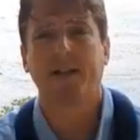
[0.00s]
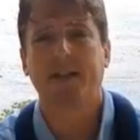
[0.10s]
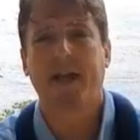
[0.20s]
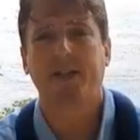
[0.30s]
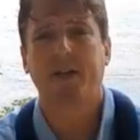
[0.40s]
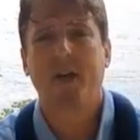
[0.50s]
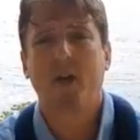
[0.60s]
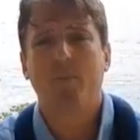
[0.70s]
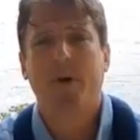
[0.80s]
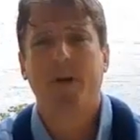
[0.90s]
United States,
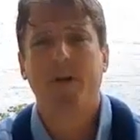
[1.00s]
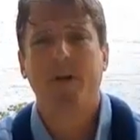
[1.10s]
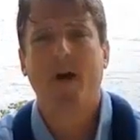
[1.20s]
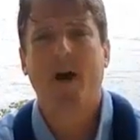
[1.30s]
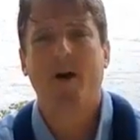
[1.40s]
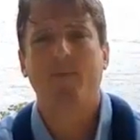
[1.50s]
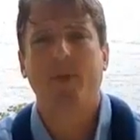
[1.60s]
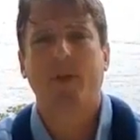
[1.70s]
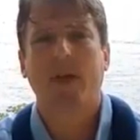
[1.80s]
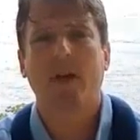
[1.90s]
but
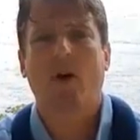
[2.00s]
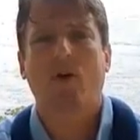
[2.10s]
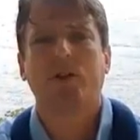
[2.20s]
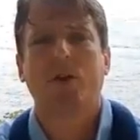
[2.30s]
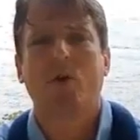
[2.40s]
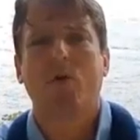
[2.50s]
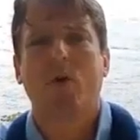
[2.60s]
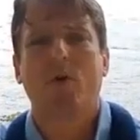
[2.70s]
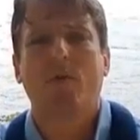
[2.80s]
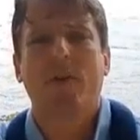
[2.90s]
can also
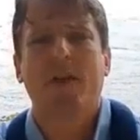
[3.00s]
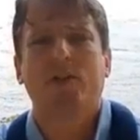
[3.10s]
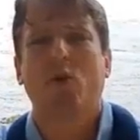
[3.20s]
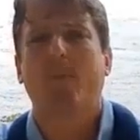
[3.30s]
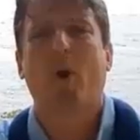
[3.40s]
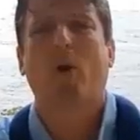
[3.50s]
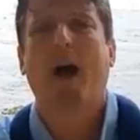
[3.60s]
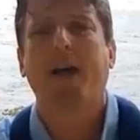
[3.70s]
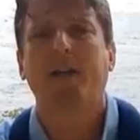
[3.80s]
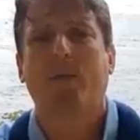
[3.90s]
show up in all
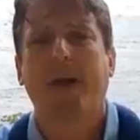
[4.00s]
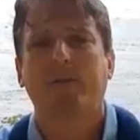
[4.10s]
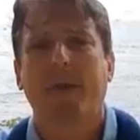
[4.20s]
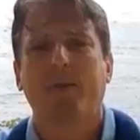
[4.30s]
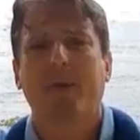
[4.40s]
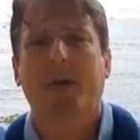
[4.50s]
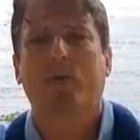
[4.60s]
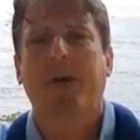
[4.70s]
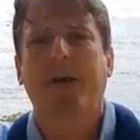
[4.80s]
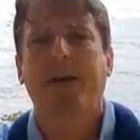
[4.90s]
kinds of ways. We
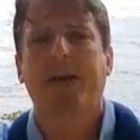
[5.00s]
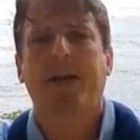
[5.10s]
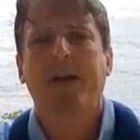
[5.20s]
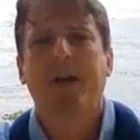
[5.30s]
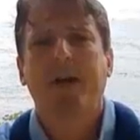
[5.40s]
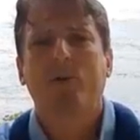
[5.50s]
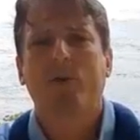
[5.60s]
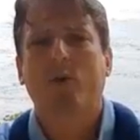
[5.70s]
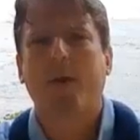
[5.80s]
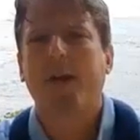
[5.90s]
get greedy
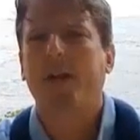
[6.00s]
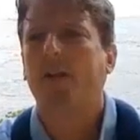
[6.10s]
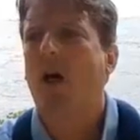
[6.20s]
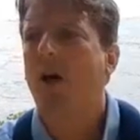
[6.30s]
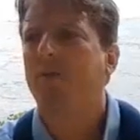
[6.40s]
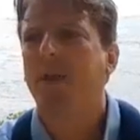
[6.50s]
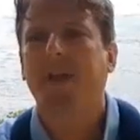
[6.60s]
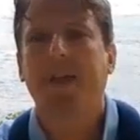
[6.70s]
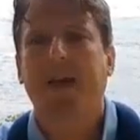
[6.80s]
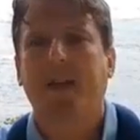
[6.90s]
in love,
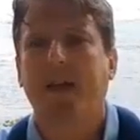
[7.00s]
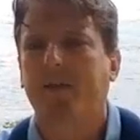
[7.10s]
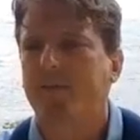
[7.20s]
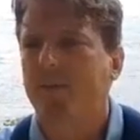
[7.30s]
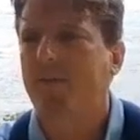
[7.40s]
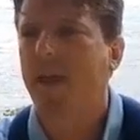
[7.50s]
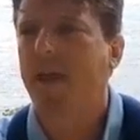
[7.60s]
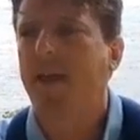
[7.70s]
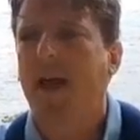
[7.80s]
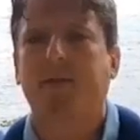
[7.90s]
thinking that like
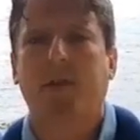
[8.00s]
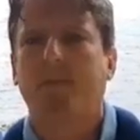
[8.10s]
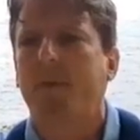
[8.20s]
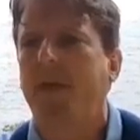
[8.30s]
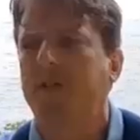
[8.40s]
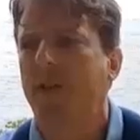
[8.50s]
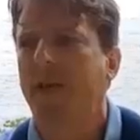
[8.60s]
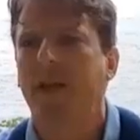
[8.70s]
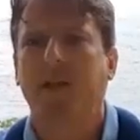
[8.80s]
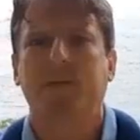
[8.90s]
they have to love me so
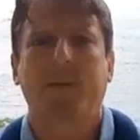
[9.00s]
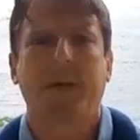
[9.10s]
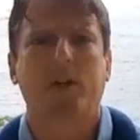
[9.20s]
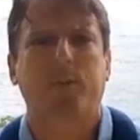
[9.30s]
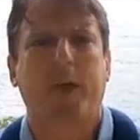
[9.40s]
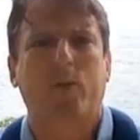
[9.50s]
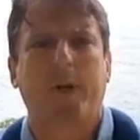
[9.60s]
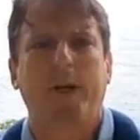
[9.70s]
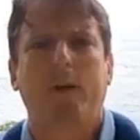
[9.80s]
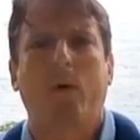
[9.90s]
they can't love somebody else. We get
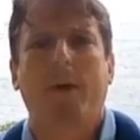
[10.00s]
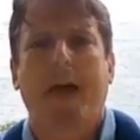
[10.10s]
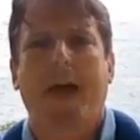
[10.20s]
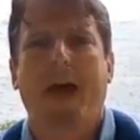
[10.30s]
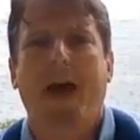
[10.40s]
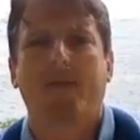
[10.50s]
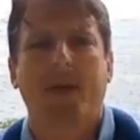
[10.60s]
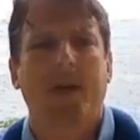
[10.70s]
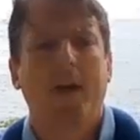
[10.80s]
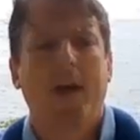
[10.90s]
greedy in what we have
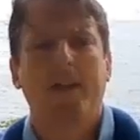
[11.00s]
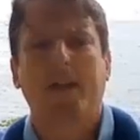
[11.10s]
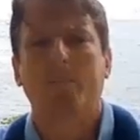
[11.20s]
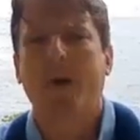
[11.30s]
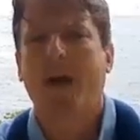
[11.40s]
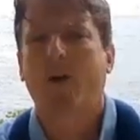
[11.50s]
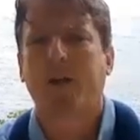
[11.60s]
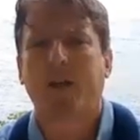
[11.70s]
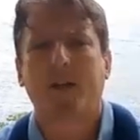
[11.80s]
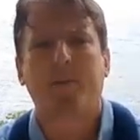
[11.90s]
and then
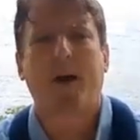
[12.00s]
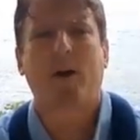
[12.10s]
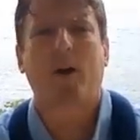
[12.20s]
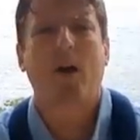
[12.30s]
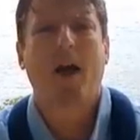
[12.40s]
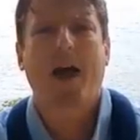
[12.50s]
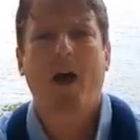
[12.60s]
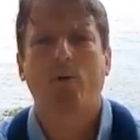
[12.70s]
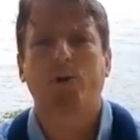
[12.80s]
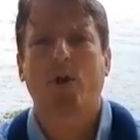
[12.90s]
comparing it about our
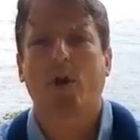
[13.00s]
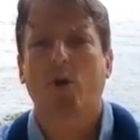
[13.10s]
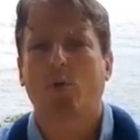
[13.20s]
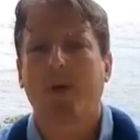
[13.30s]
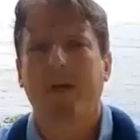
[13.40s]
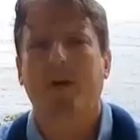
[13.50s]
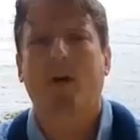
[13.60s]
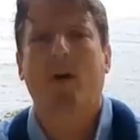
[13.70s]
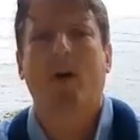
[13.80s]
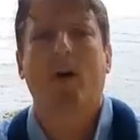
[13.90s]
house, our
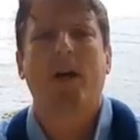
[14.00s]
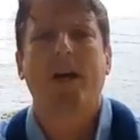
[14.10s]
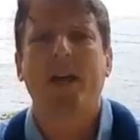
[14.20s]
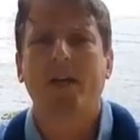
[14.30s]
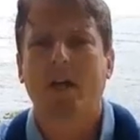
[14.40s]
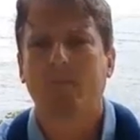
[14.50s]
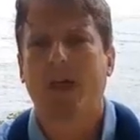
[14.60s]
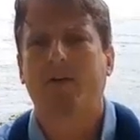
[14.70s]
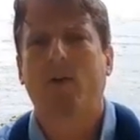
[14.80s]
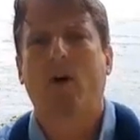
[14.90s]
career, our income
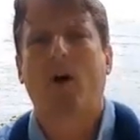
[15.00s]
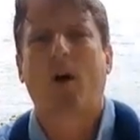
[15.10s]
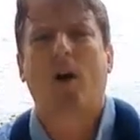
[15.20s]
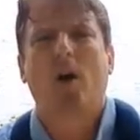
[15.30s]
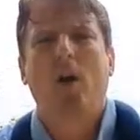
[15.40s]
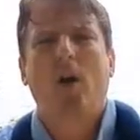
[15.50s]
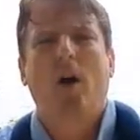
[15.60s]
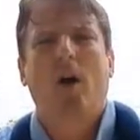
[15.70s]
level, our